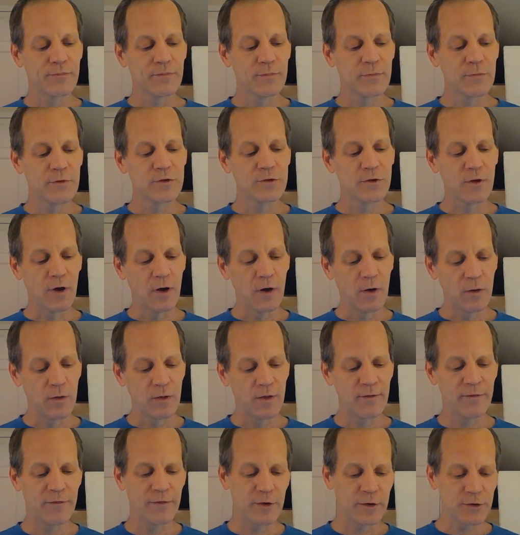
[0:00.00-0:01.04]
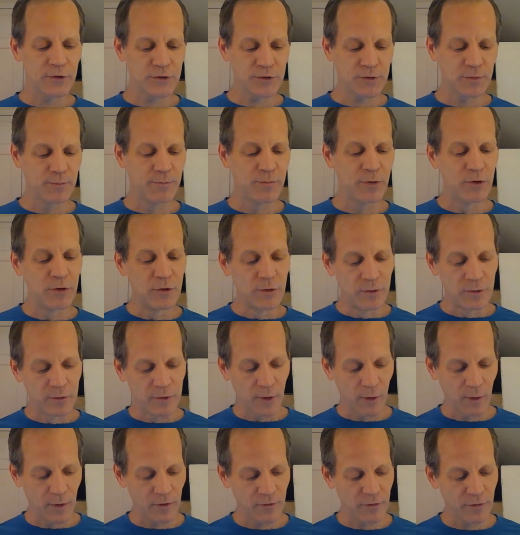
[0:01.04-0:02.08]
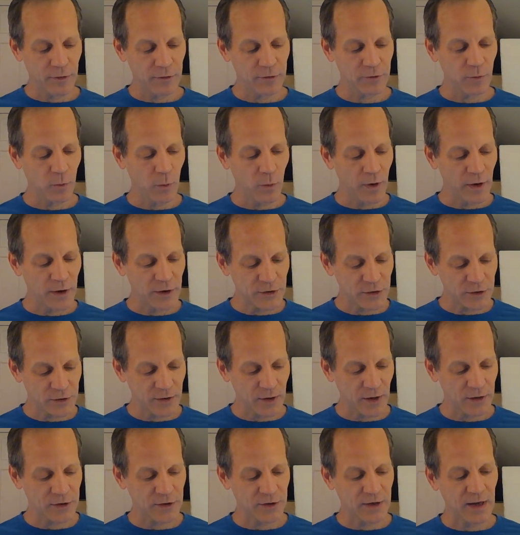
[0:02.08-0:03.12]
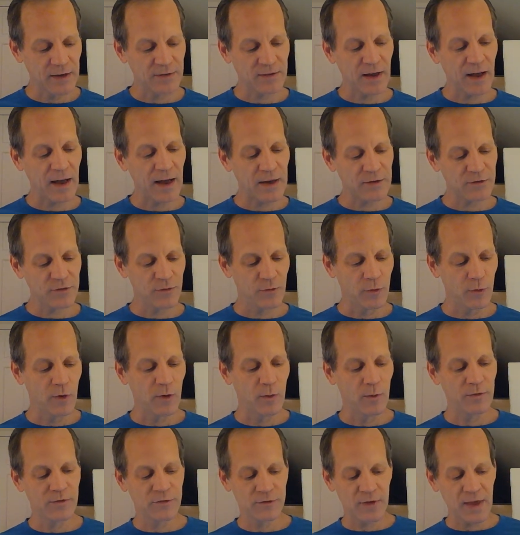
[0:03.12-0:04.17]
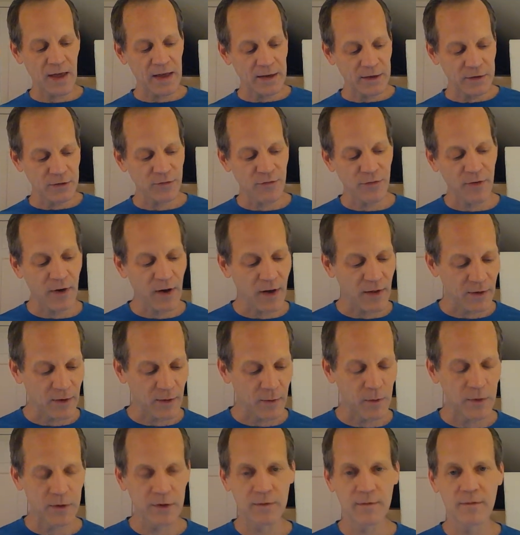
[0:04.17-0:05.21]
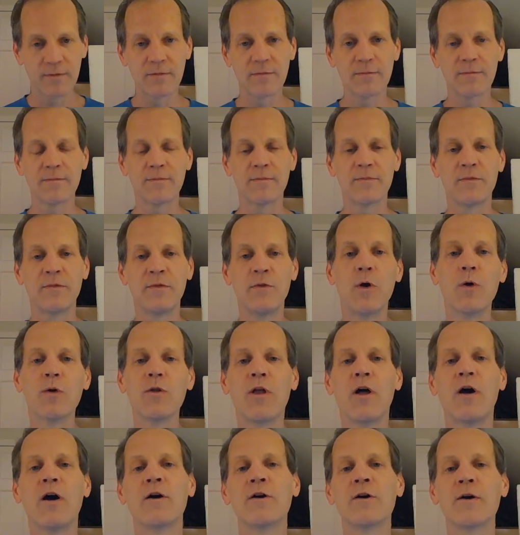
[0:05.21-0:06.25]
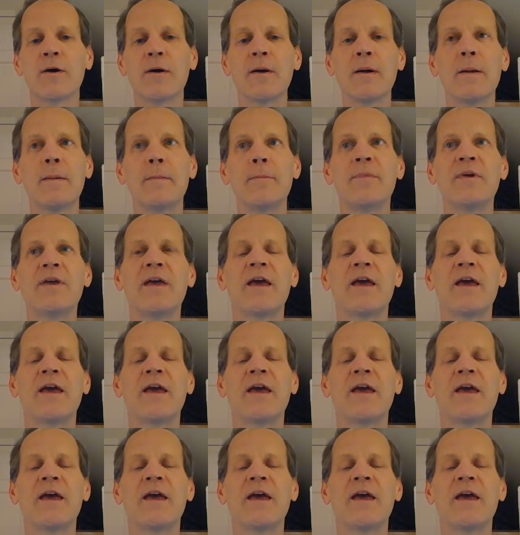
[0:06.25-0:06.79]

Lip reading: So the first boon, or the first wish Nachiketa asked for, was that his father would no longer be